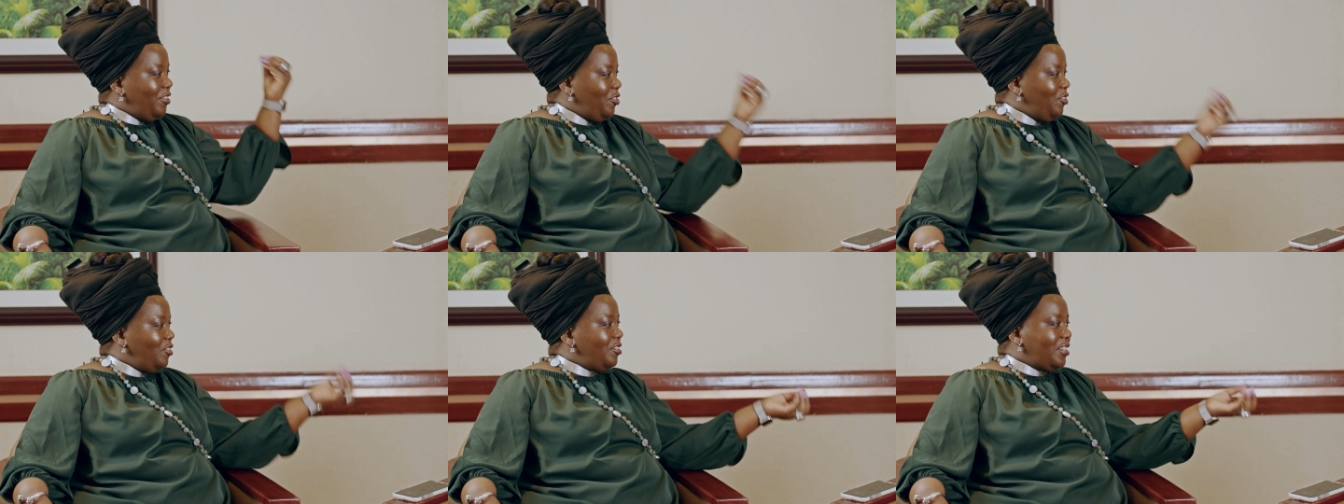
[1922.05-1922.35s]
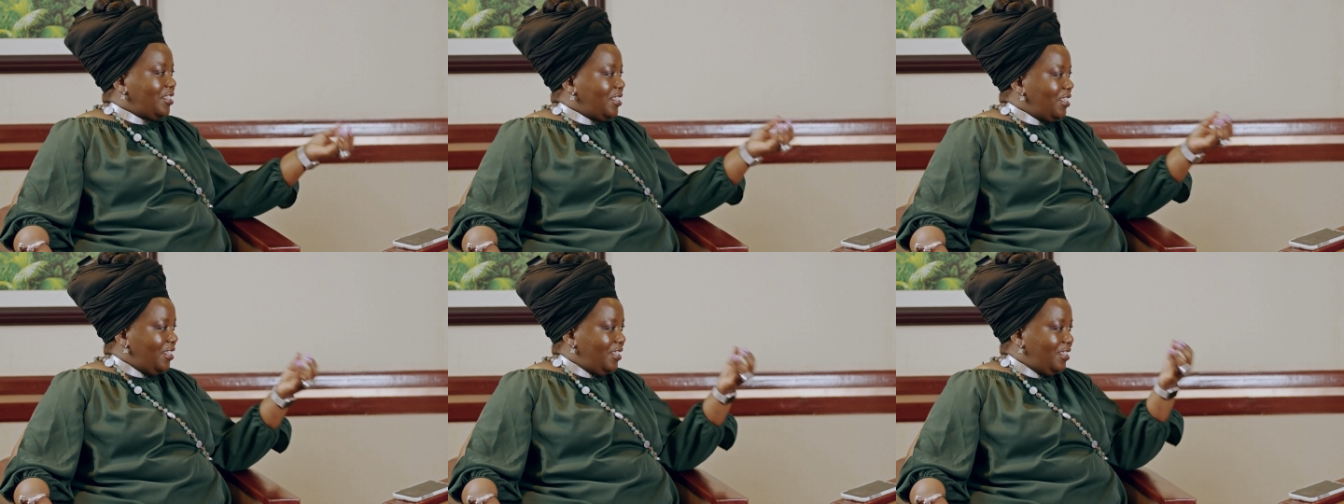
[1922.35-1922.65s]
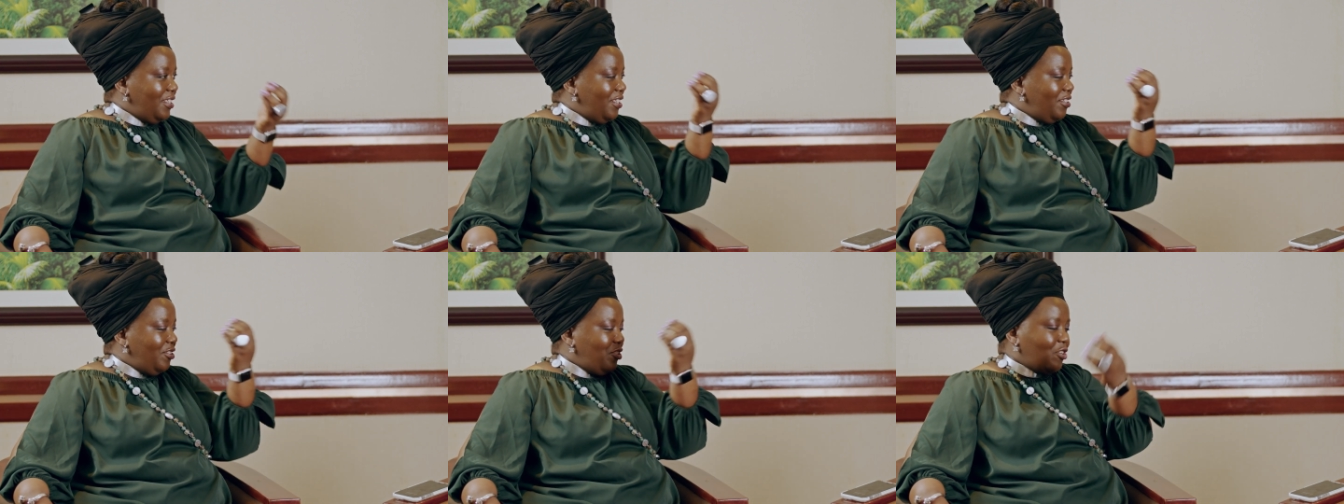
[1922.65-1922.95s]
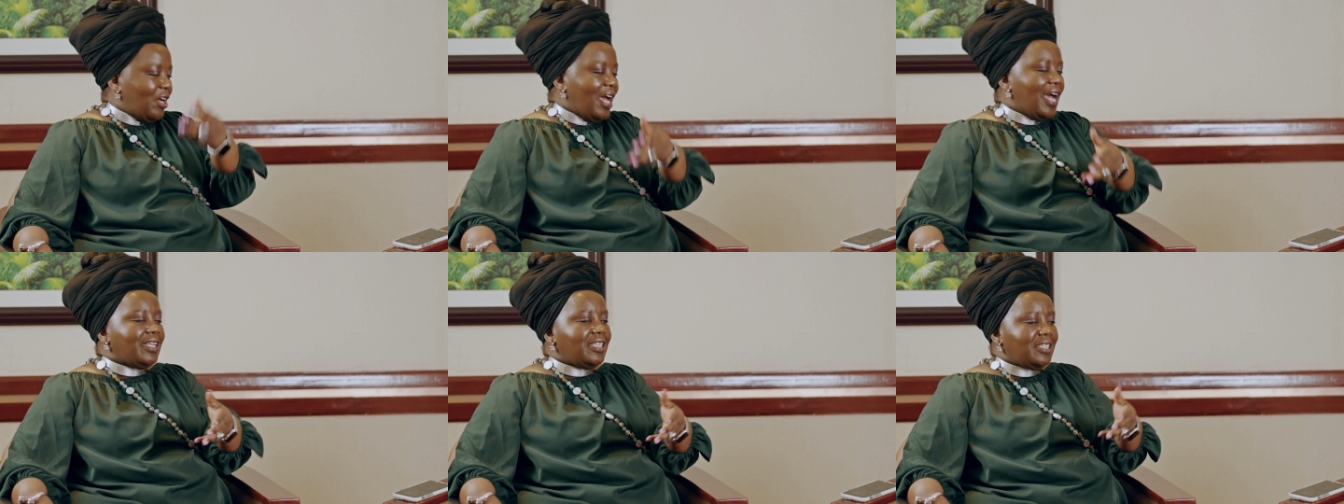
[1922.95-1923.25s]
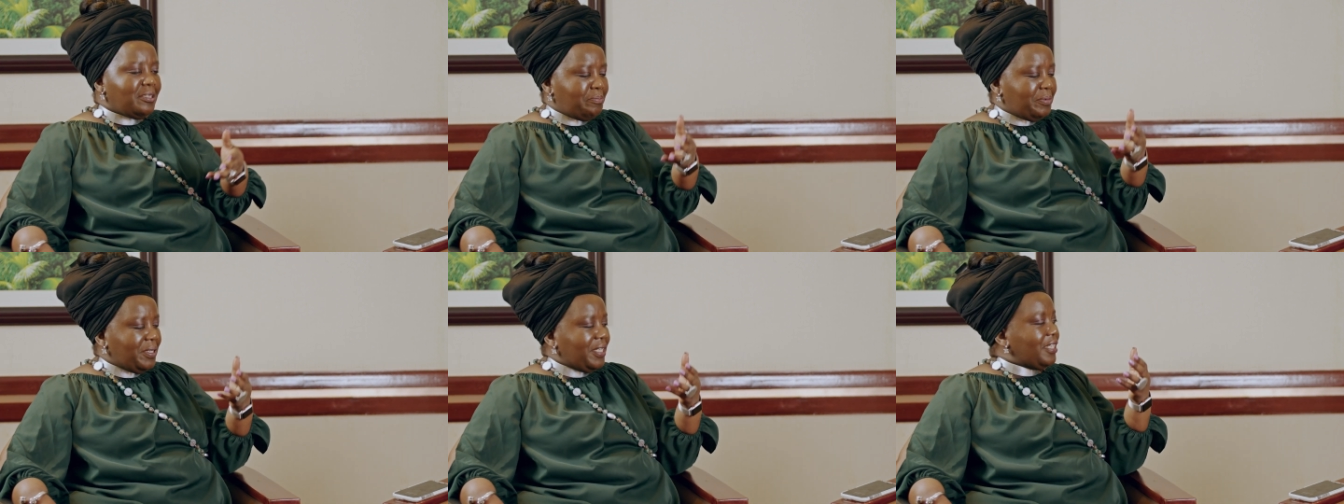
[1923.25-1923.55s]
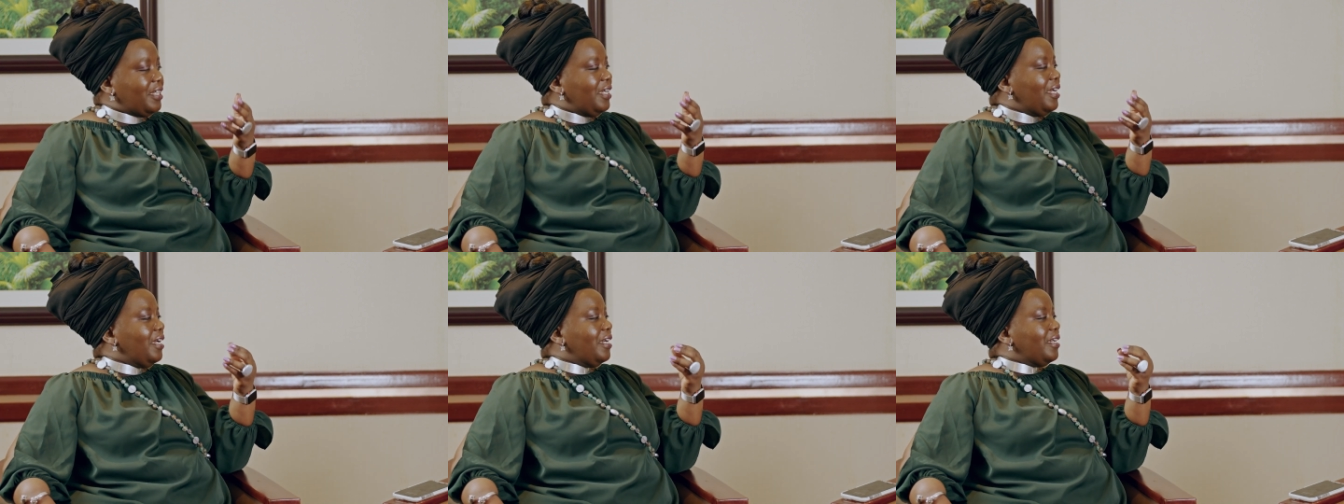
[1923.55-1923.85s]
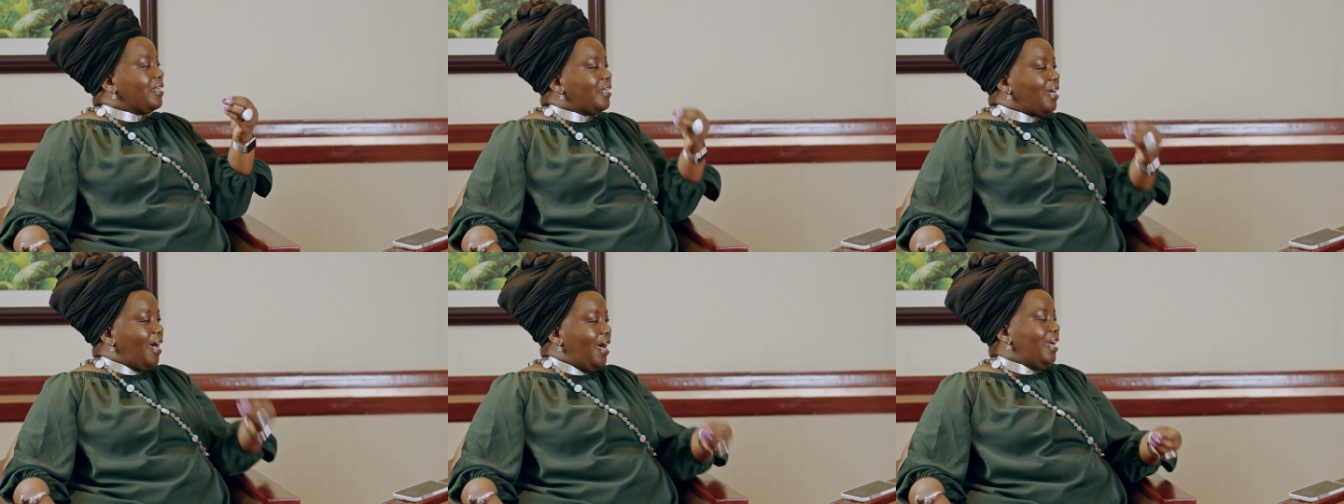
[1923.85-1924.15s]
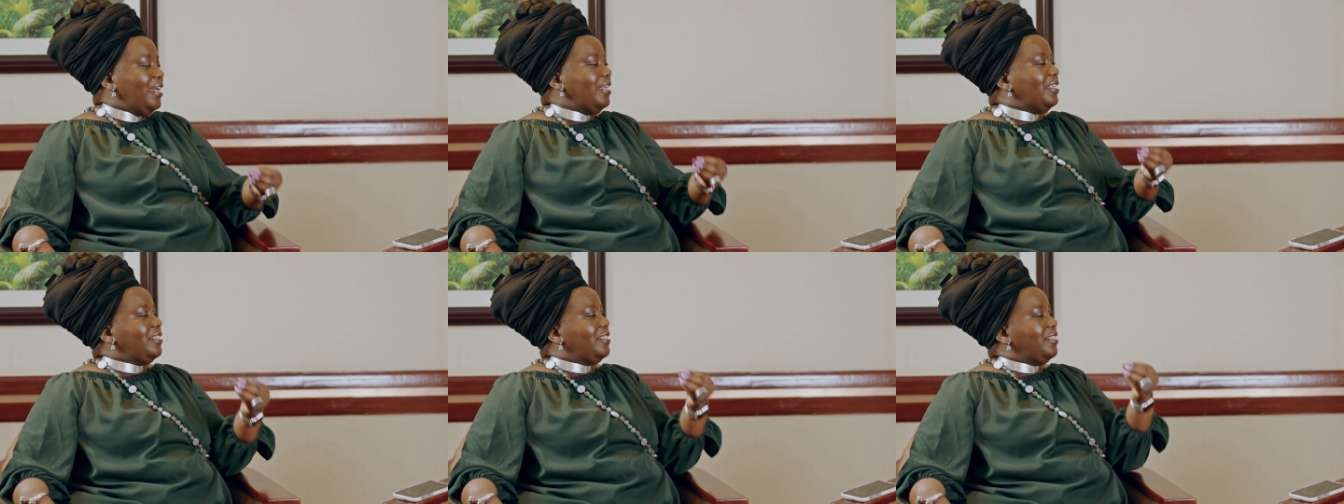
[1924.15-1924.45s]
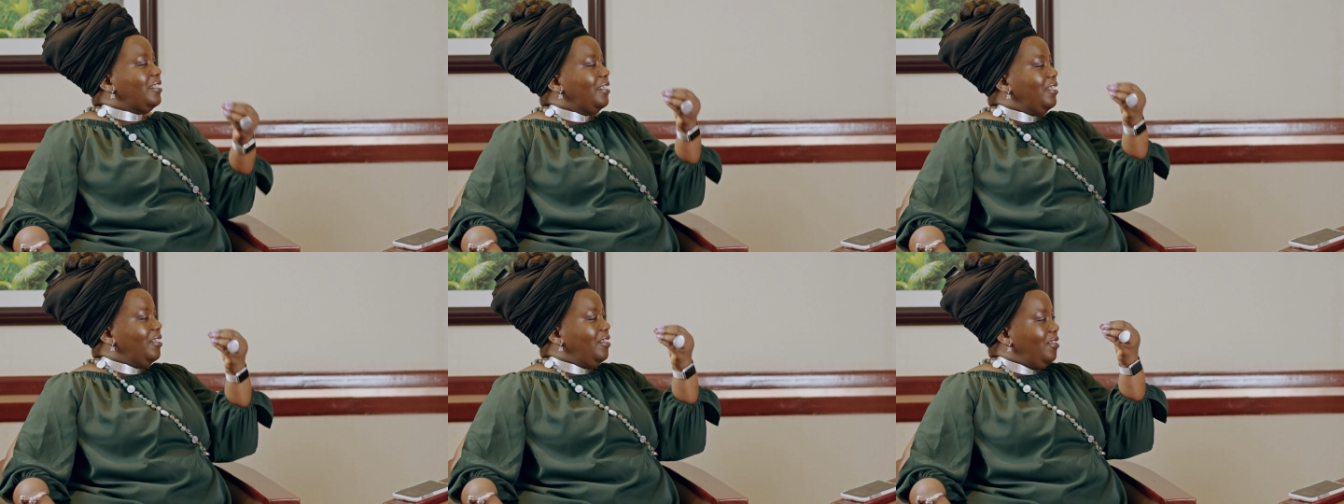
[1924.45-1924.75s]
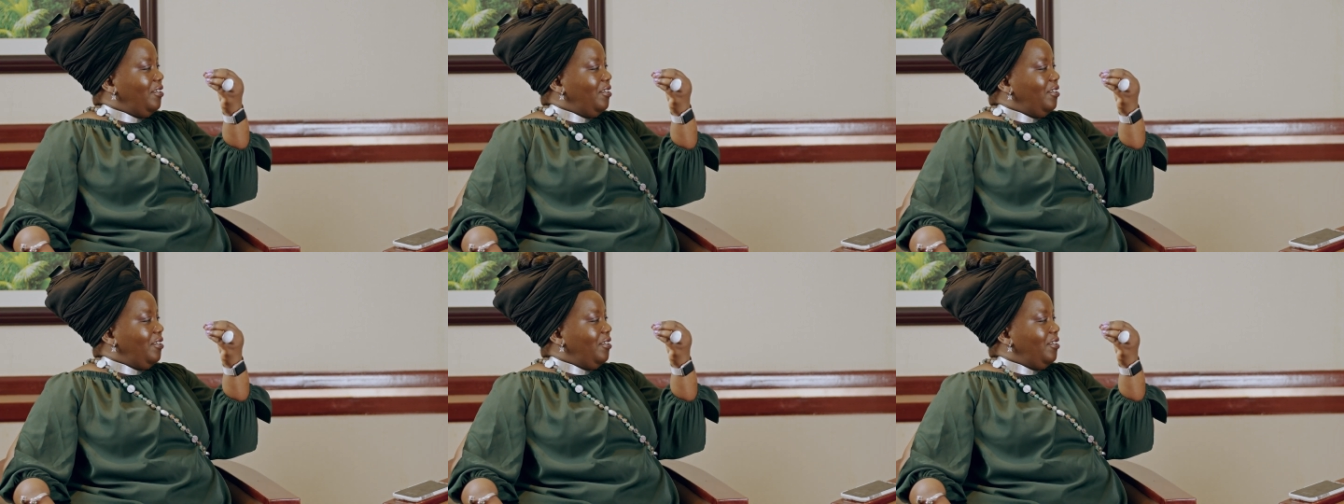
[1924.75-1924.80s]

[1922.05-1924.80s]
Houston and Johannesburg, guys,